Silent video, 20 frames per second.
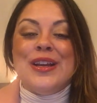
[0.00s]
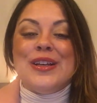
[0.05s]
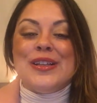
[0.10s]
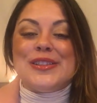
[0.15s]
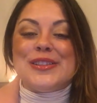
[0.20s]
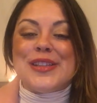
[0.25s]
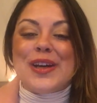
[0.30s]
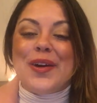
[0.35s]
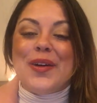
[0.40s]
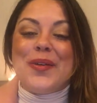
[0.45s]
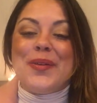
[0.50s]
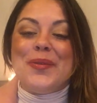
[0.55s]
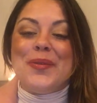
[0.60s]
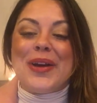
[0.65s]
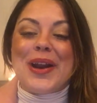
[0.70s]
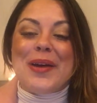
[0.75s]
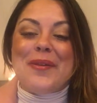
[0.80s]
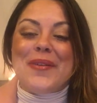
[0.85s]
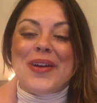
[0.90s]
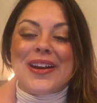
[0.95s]
So
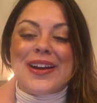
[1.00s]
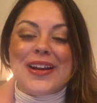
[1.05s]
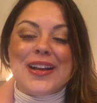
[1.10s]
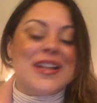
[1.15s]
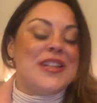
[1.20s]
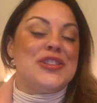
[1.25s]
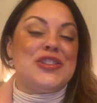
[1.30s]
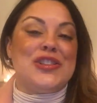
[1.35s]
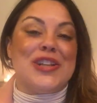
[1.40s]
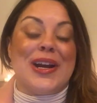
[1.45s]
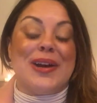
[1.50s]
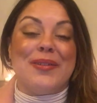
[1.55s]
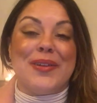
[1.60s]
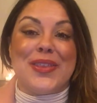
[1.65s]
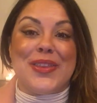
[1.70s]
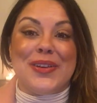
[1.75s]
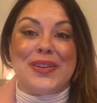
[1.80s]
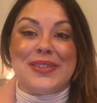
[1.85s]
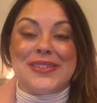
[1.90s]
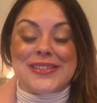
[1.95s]
what I wanted to share
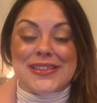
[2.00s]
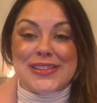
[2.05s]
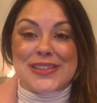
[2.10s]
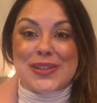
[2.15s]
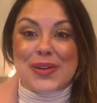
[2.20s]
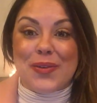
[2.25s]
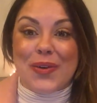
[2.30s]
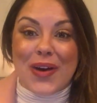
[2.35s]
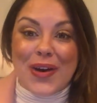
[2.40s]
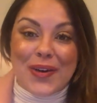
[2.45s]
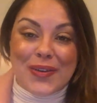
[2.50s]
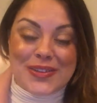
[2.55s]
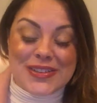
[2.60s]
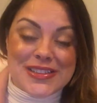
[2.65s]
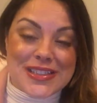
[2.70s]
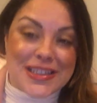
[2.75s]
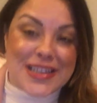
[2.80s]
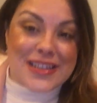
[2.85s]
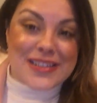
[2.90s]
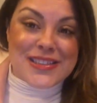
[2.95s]
with you is this quote
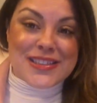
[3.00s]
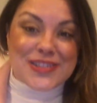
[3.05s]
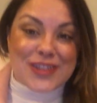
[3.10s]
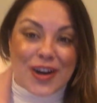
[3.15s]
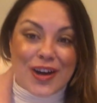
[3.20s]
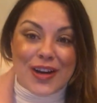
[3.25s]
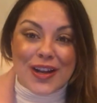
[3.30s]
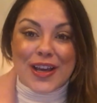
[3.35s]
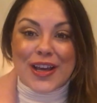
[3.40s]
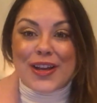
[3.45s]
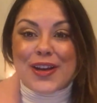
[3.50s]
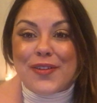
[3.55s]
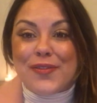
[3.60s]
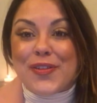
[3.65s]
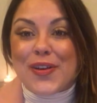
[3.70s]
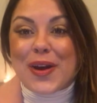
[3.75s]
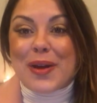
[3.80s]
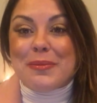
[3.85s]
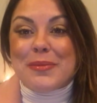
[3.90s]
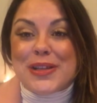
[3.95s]
to get started
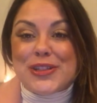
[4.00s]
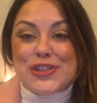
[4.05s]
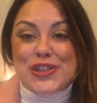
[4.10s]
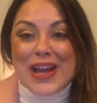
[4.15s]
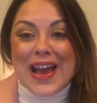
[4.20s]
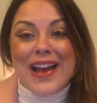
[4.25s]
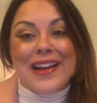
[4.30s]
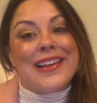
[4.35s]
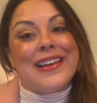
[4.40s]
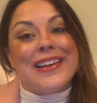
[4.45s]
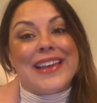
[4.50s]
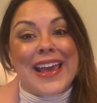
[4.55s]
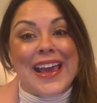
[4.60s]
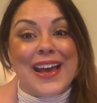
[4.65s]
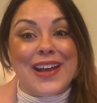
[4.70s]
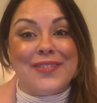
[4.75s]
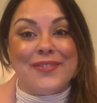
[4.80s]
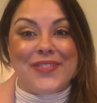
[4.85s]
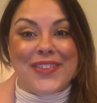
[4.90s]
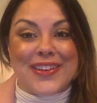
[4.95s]
from Jack
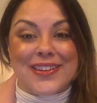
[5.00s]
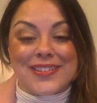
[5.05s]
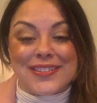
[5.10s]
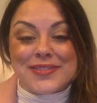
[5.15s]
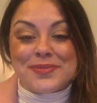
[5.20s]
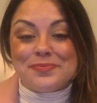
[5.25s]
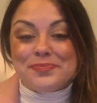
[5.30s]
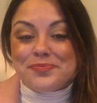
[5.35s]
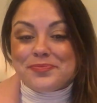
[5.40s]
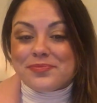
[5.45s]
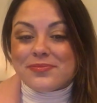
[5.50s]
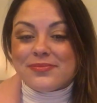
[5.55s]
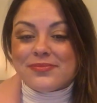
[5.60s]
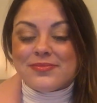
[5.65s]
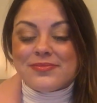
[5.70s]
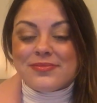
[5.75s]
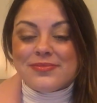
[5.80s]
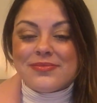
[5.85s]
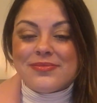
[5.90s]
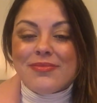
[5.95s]
Canfield.
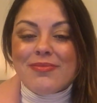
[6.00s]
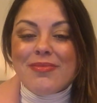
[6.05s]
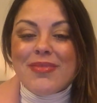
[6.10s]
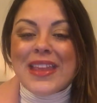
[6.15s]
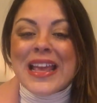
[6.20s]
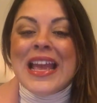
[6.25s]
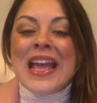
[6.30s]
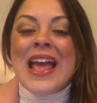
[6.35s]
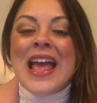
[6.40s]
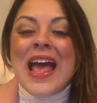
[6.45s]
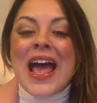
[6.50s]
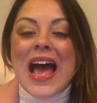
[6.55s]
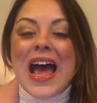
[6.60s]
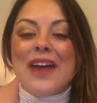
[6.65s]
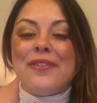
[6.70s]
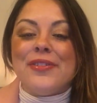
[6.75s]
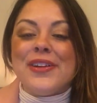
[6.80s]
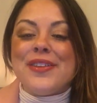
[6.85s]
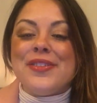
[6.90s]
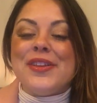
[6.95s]

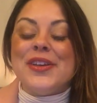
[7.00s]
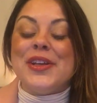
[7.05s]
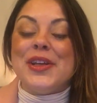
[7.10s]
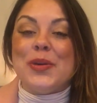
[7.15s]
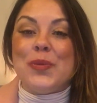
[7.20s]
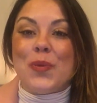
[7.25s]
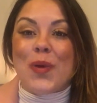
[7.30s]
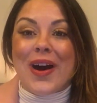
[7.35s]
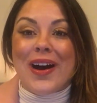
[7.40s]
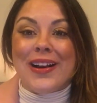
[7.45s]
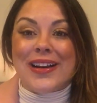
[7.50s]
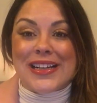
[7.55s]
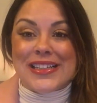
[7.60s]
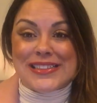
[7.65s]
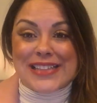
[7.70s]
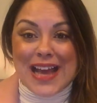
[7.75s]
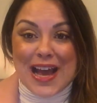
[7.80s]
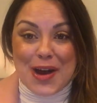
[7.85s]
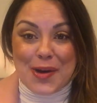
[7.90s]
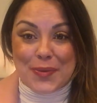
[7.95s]
Everything you want
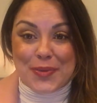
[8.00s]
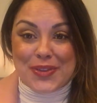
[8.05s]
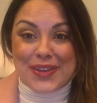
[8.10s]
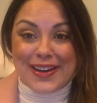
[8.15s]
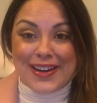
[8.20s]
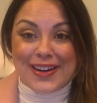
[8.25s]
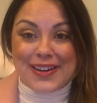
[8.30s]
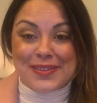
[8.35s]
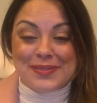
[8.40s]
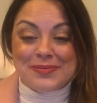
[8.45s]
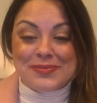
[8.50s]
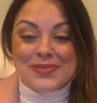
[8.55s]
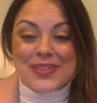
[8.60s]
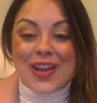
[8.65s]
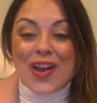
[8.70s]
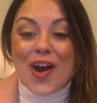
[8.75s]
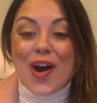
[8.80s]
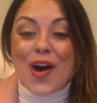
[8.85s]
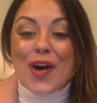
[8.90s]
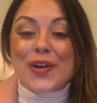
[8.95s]
is out there.
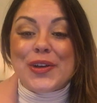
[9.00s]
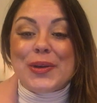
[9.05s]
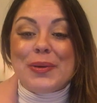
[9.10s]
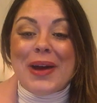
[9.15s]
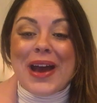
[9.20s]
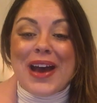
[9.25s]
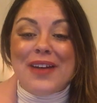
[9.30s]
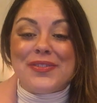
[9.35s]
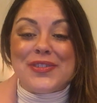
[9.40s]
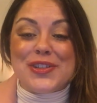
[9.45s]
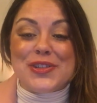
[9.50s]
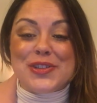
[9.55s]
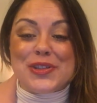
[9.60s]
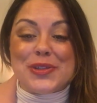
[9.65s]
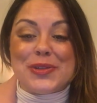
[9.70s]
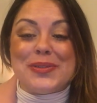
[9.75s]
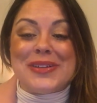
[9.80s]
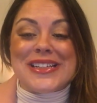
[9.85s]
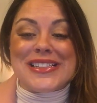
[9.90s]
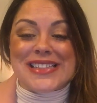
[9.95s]
All you have to
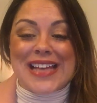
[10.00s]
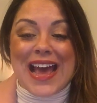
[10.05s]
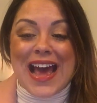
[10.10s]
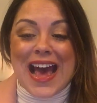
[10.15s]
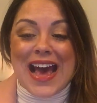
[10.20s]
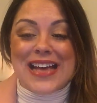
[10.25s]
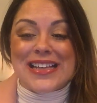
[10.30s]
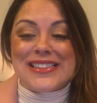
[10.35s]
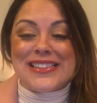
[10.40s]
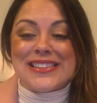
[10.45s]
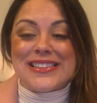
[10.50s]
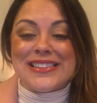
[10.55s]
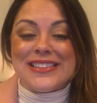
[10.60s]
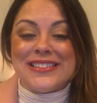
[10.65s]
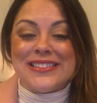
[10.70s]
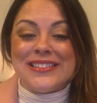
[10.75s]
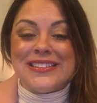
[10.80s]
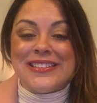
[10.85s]
do is ask.